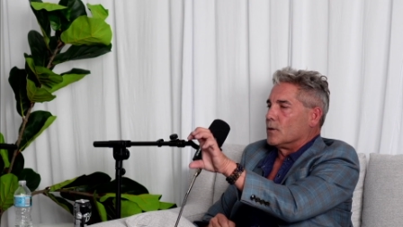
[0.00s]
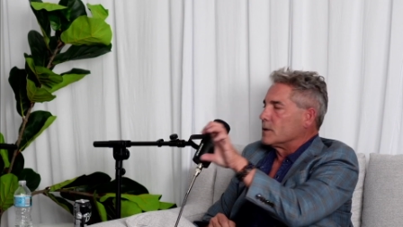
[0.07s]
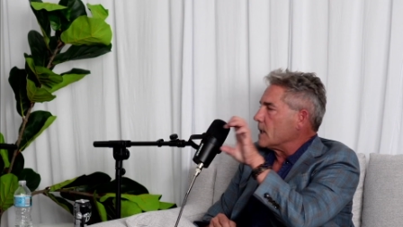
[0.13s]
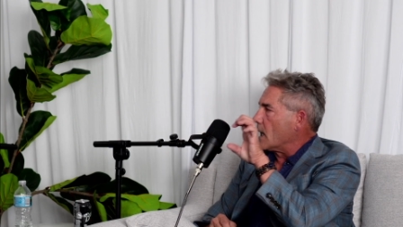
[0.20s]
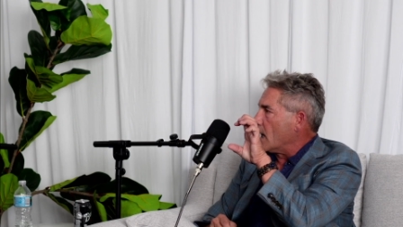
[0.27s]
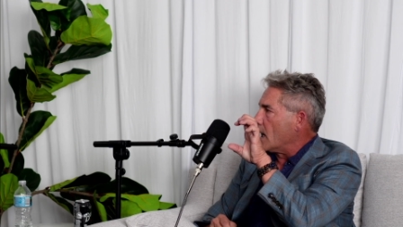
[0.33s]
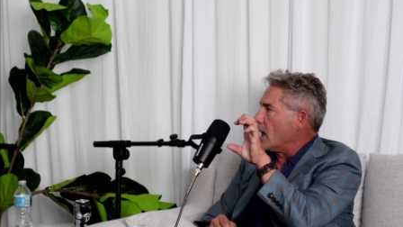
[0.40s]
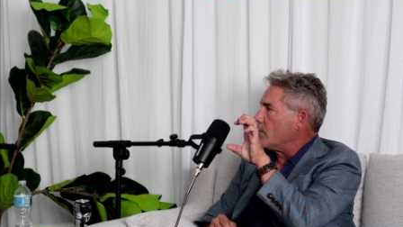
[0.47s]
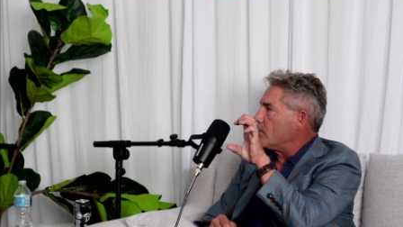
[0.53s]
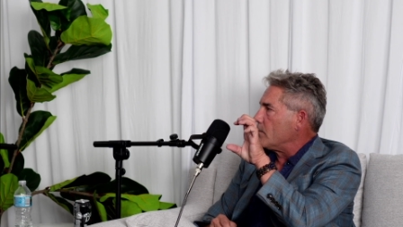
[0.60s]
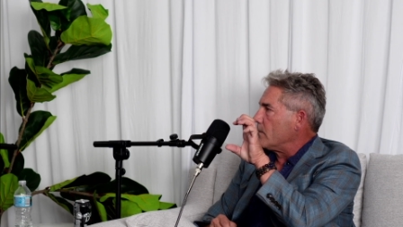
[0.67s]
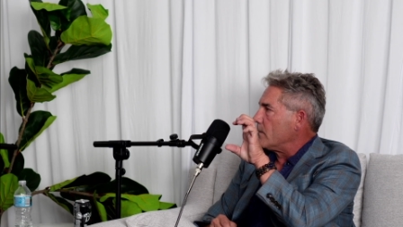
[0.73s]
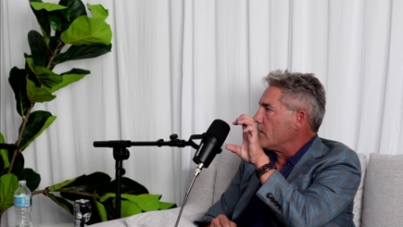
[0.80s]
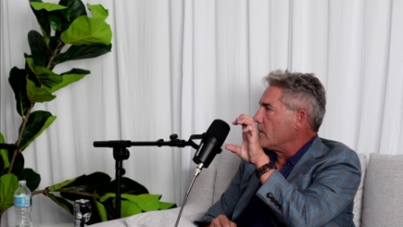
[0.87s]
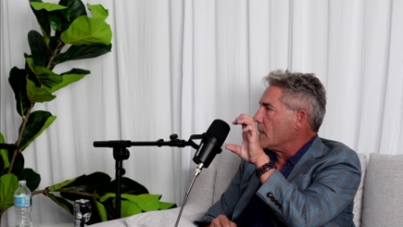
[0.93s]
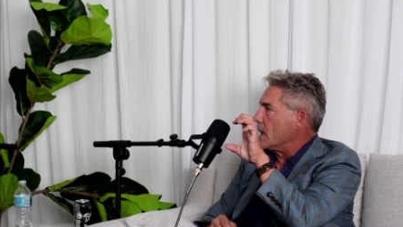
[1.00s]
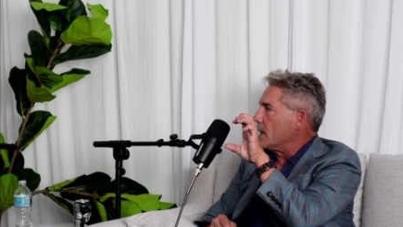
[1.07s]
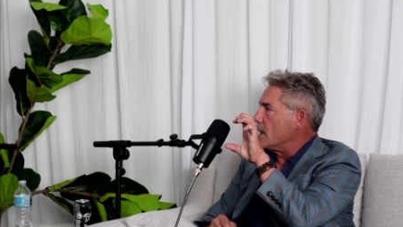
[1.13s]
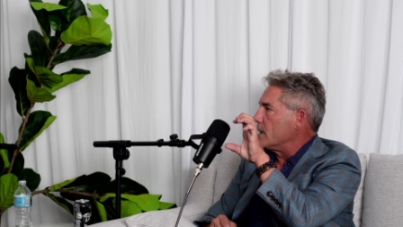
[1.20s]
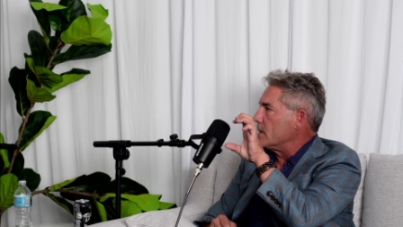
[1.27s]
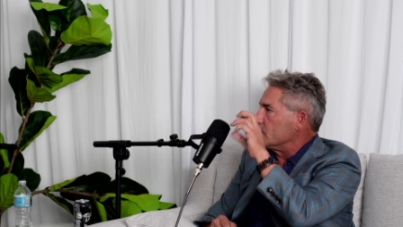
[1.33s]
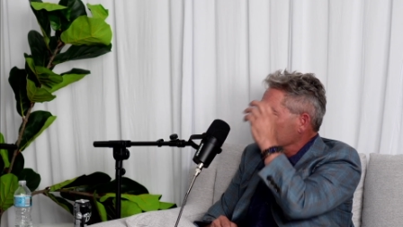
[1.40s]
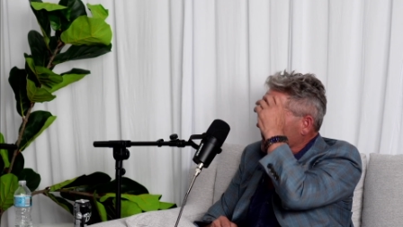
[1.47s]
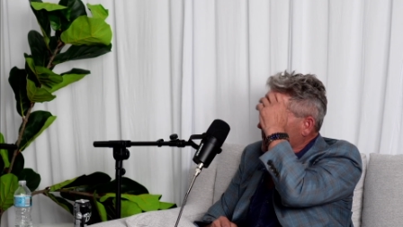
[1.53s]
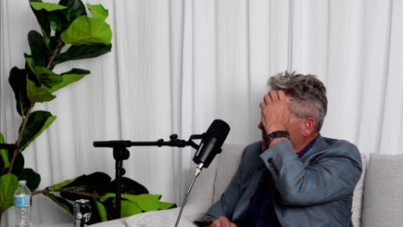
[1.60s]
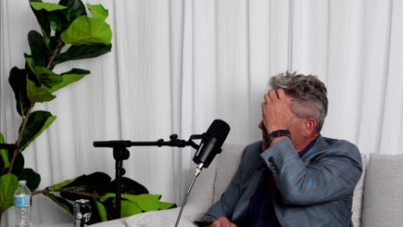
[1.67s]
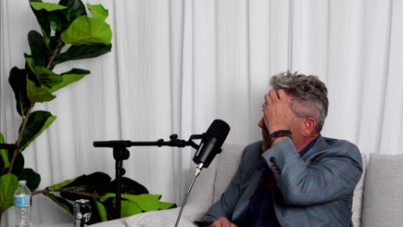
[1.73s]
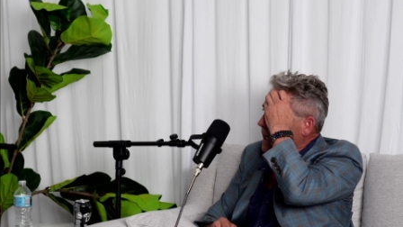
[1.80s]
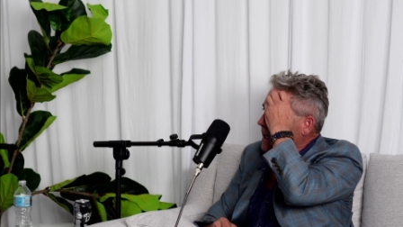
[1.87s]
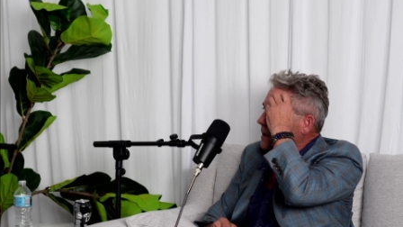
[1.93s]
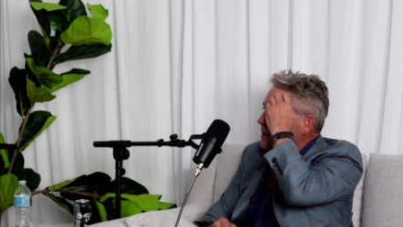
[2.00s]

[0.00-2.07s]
time and energy and